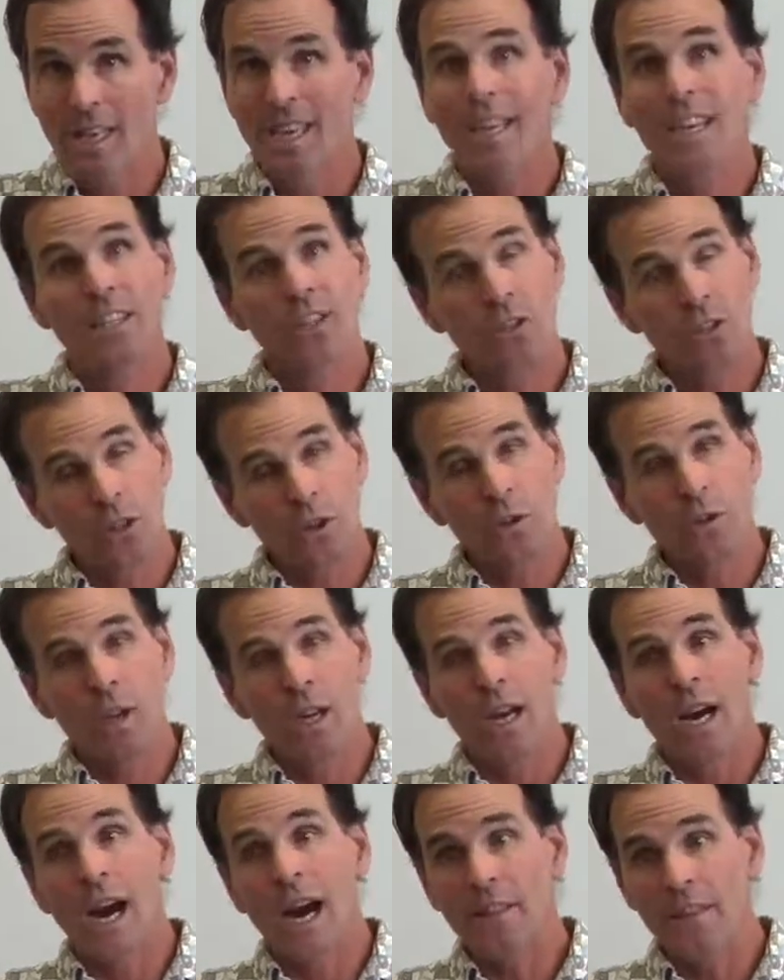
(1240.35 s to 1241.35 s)
And so
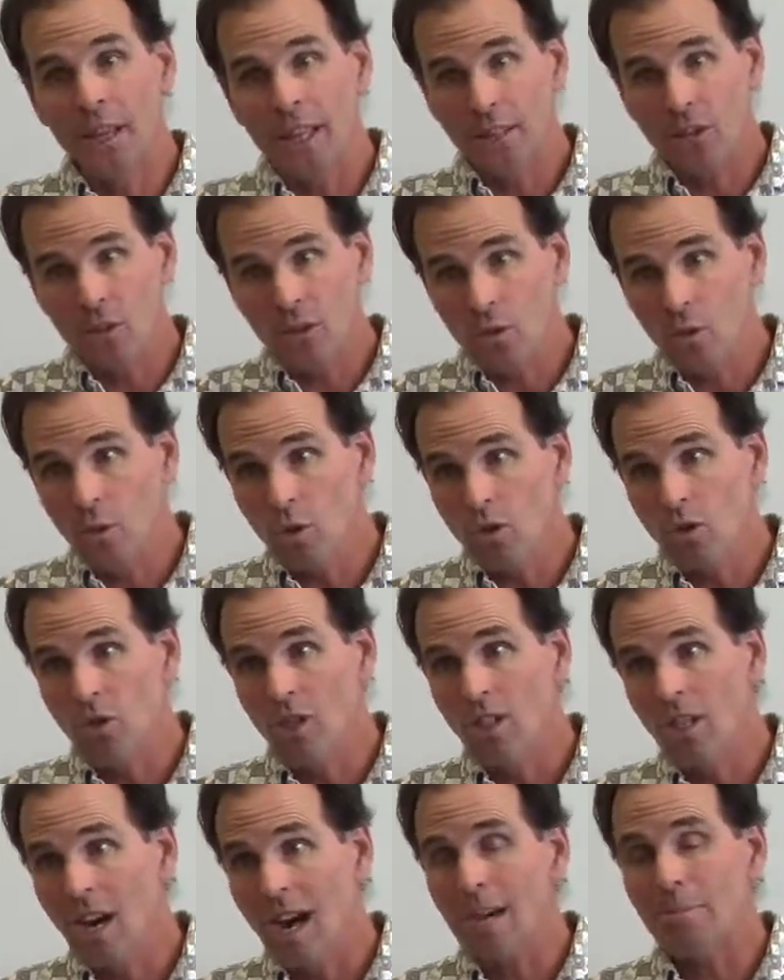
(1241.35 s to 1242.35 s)
I think schools
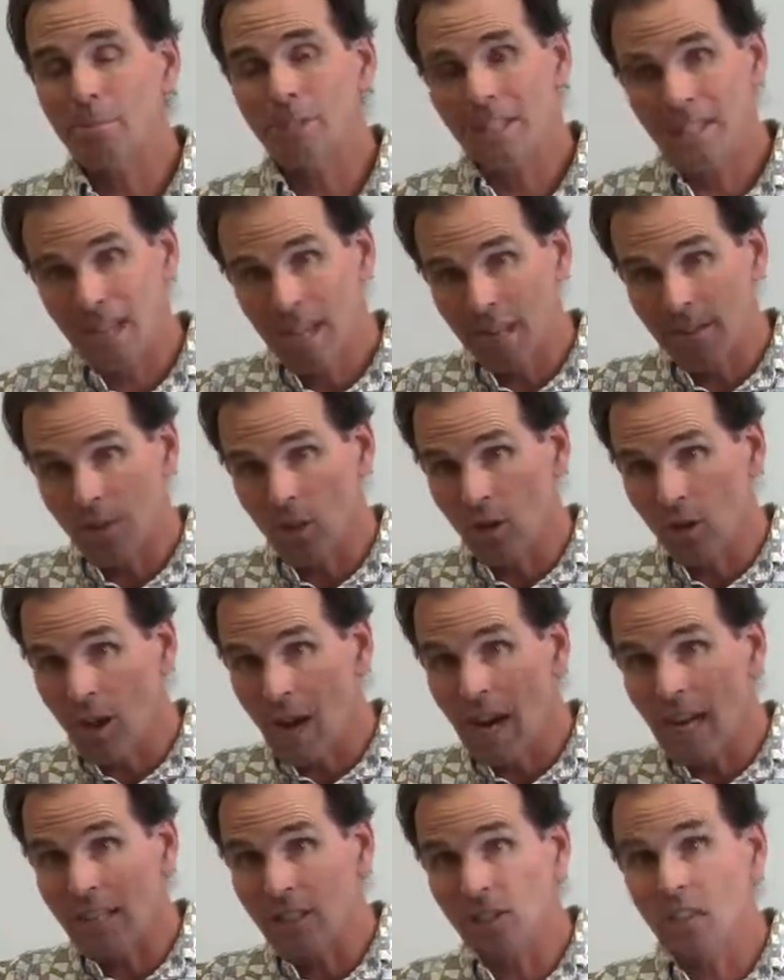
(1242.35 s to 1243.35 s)
adopted kind of a
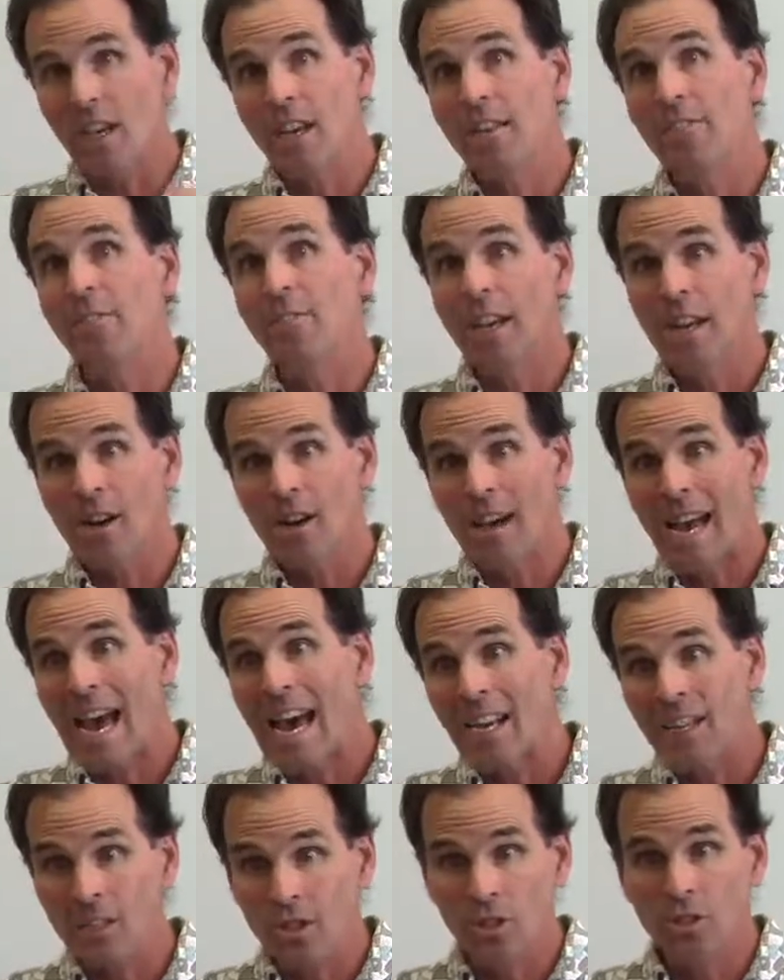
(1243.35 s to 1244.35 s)
laissez-faire
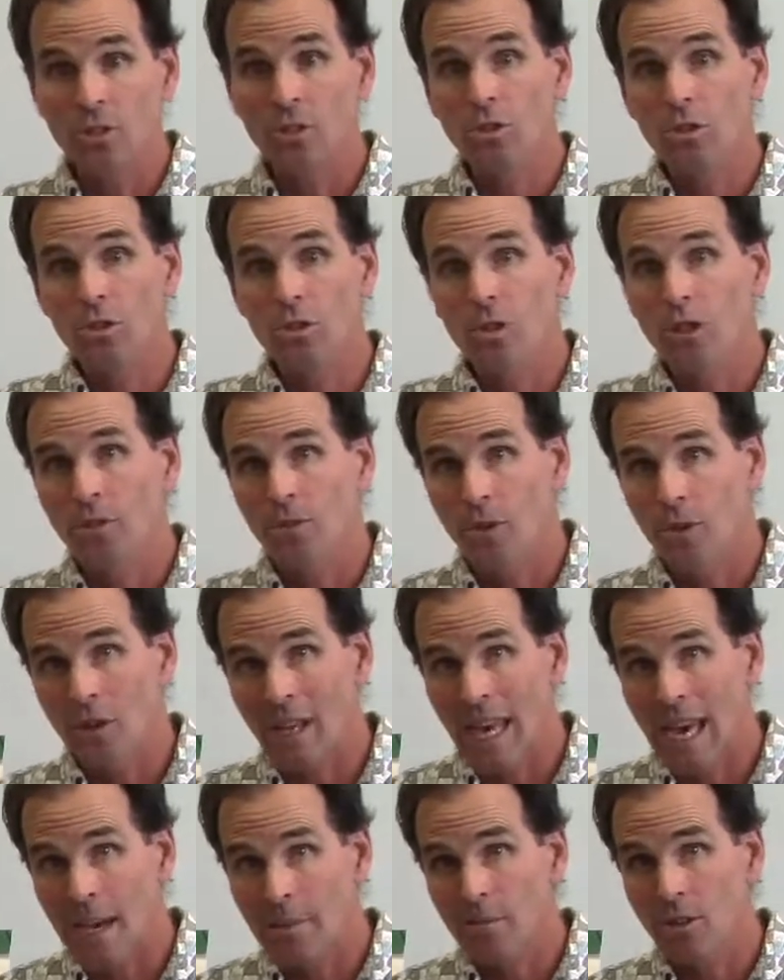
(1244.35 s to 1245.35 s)
attitude towards
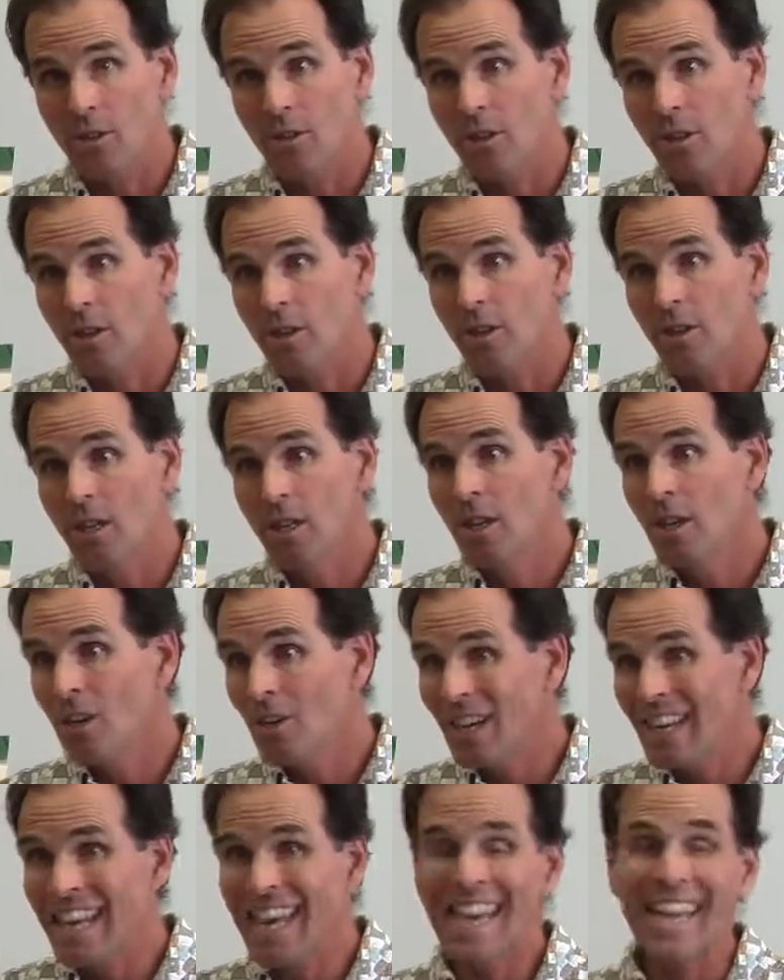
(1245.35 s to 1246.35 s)
vocabulary,
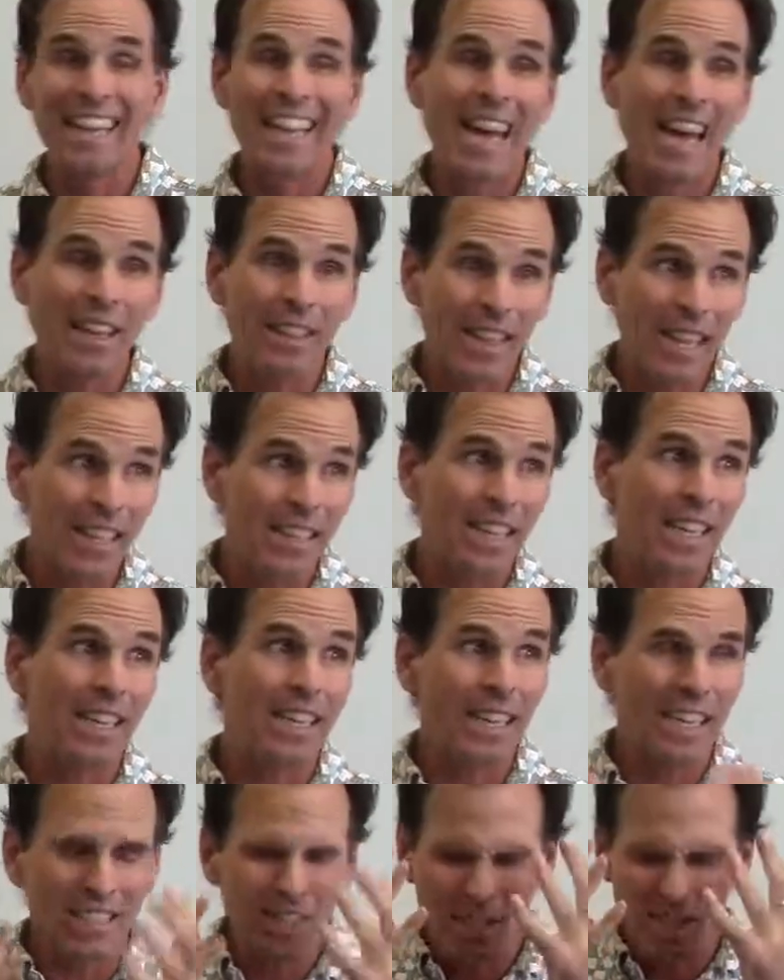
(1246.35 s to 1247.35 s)
and
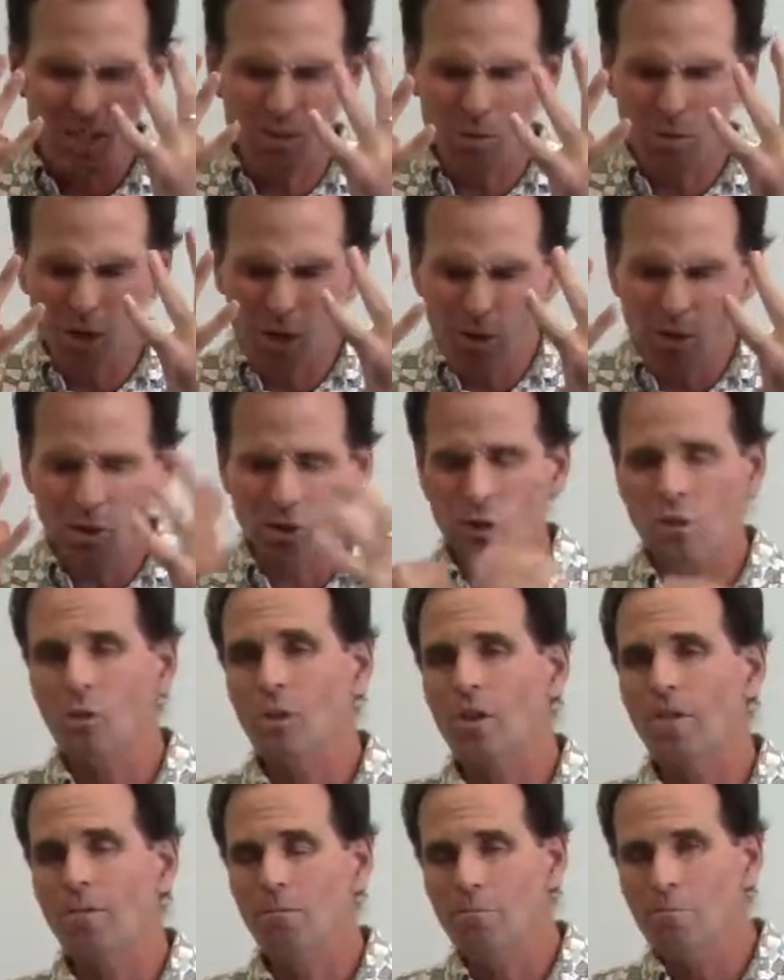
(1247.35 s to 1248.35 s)
that's a gross
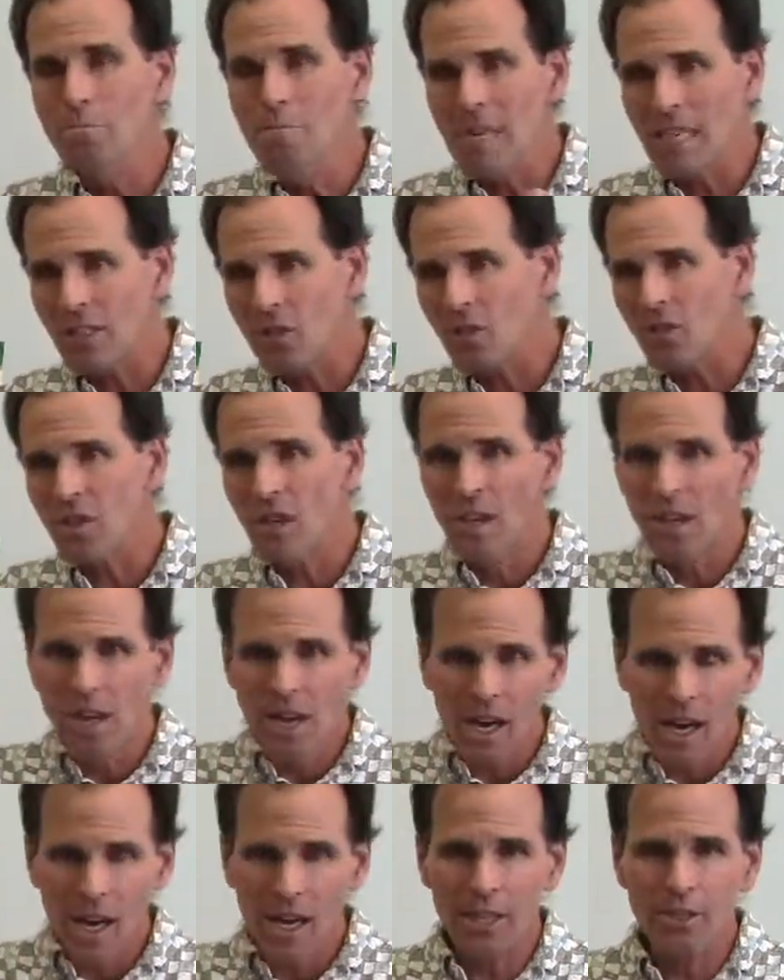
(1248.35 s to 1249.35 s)
sort of
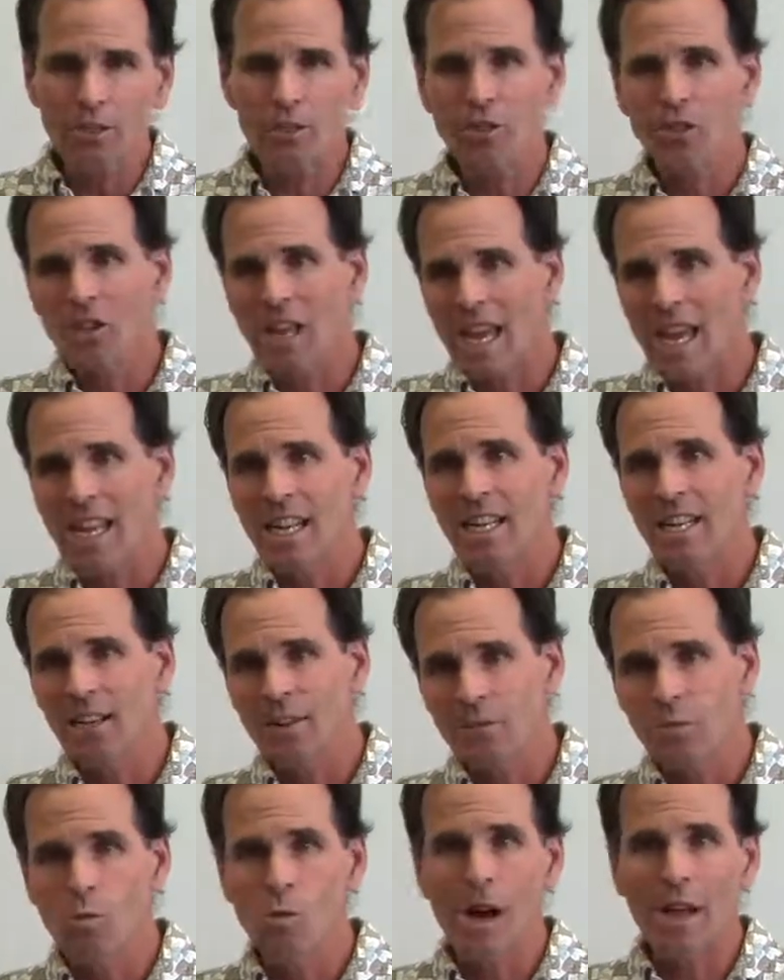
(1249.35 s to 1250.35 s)
misunderstanding
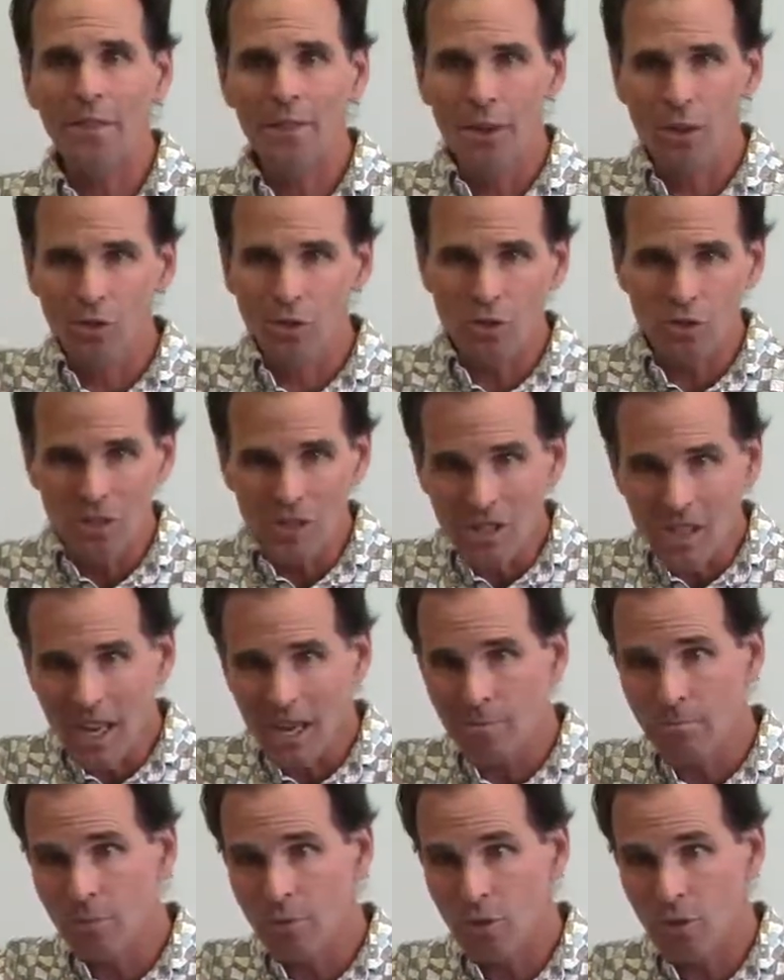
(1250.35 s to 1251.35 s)
of what those
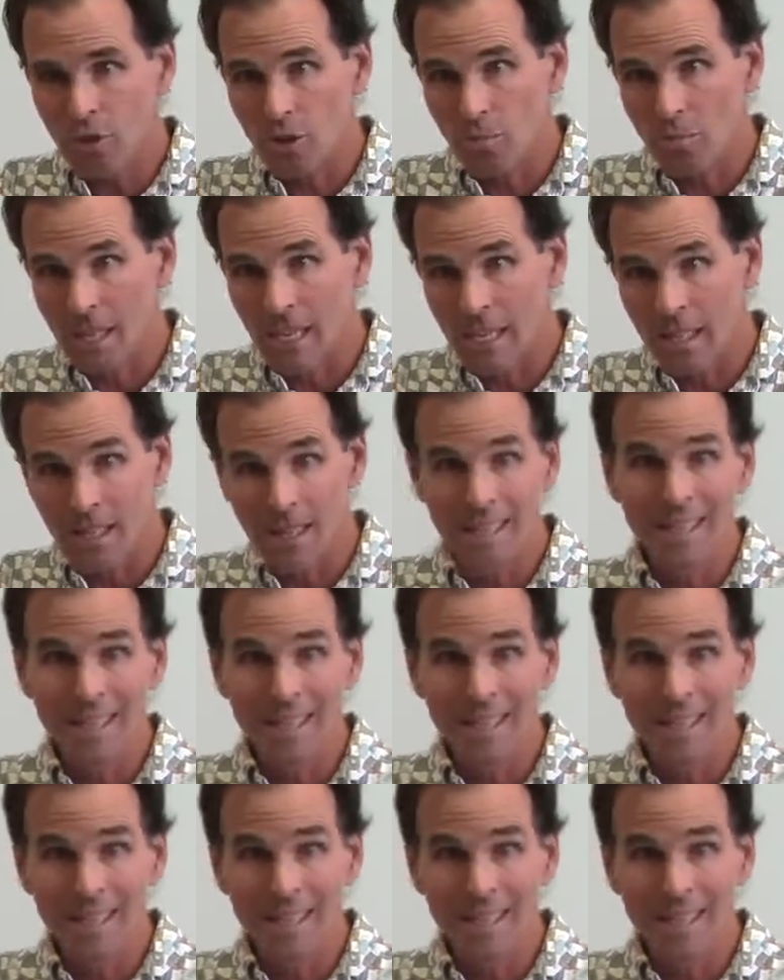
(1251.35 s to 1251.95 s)
numbers mean.